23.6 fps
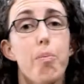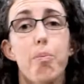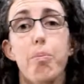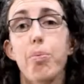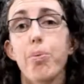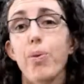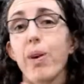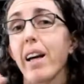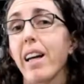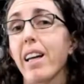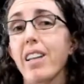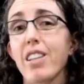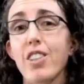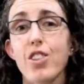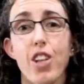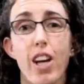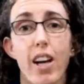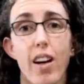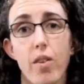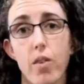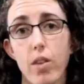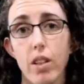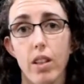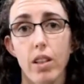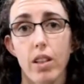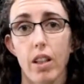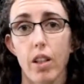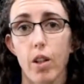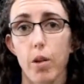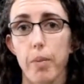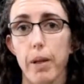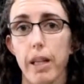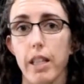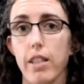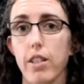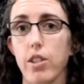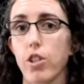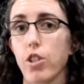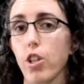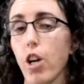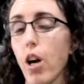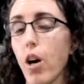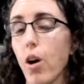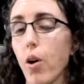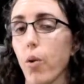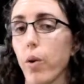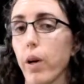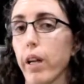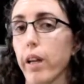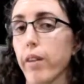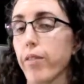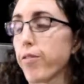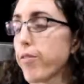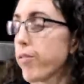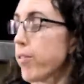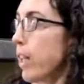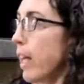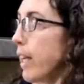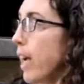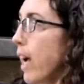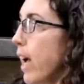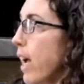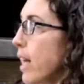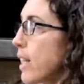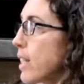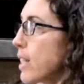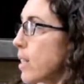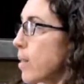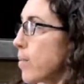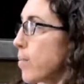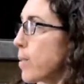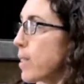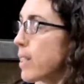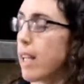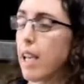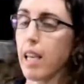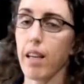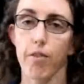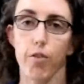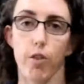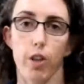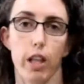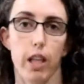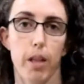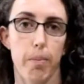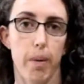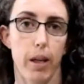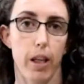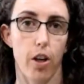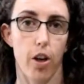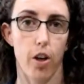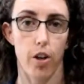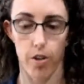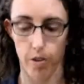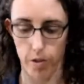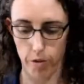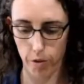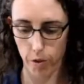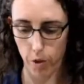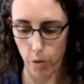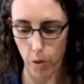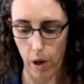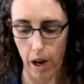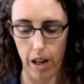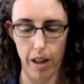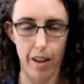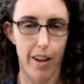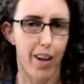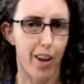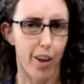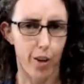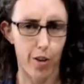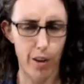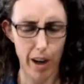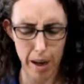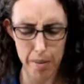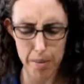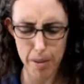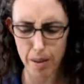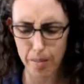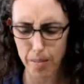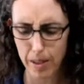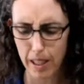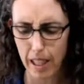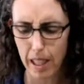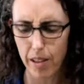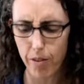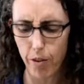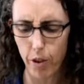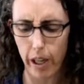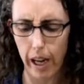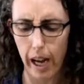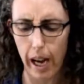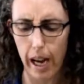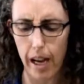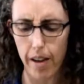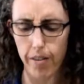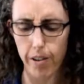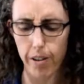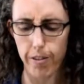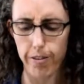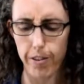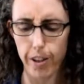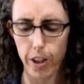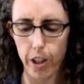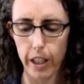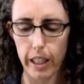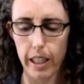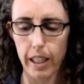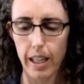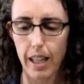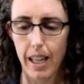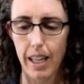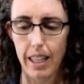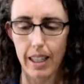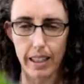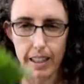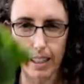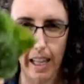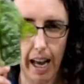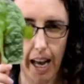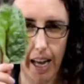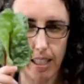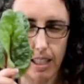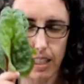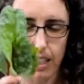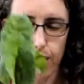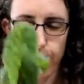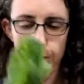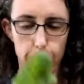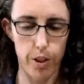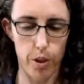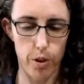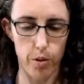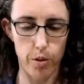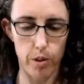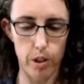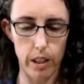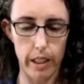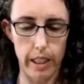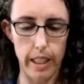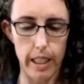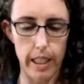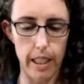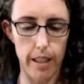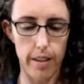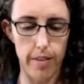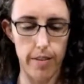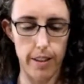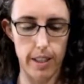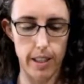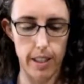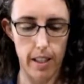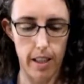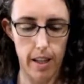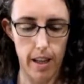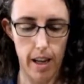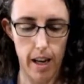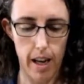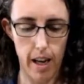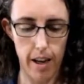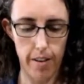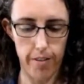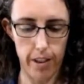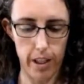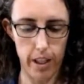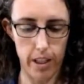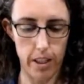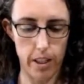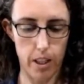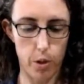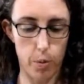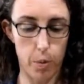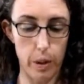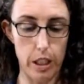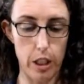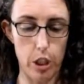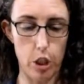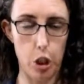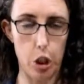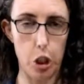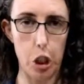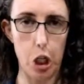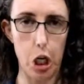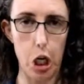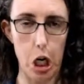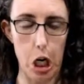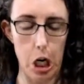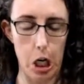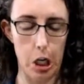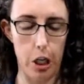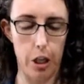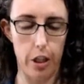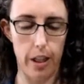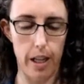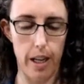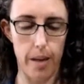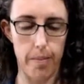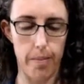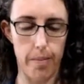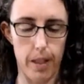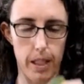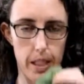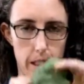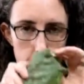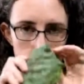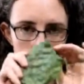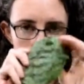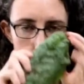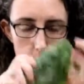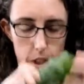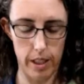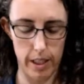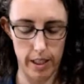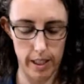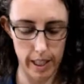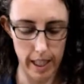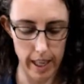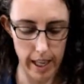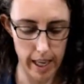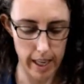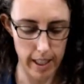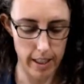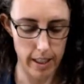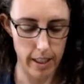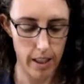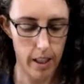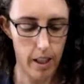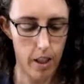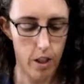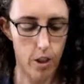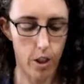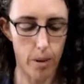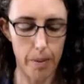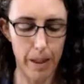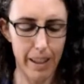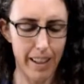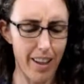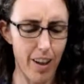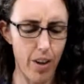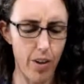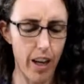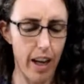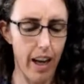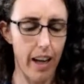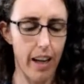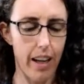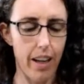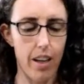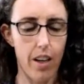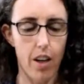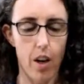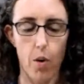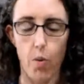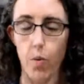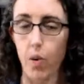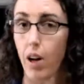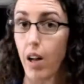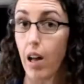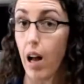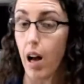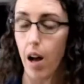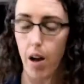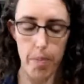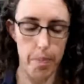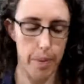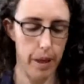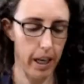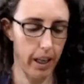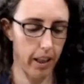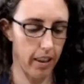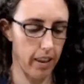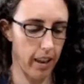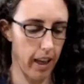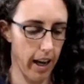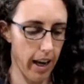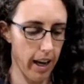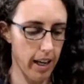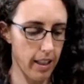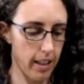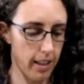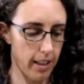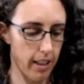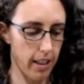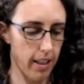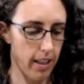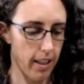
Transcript: branch out a little bit. So if, like, I had some savory in my garden for a while, grab some savory. I have the very last few leaves of a Swiss chard. This was it. So I'm like, okay, well, I'll pick that